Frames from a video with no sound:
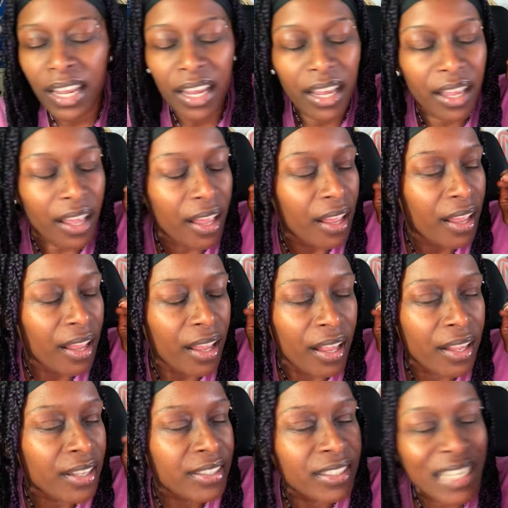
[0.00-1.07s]
a
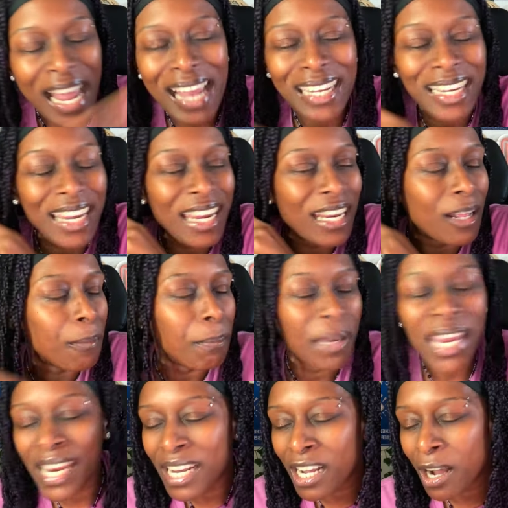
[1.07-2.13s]
uh, psychic, a
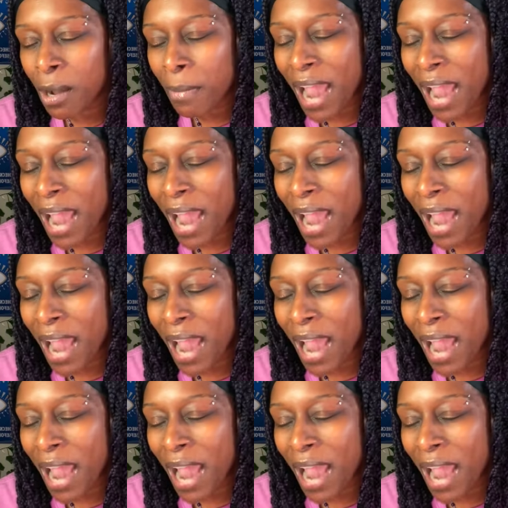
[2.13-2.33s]
medium,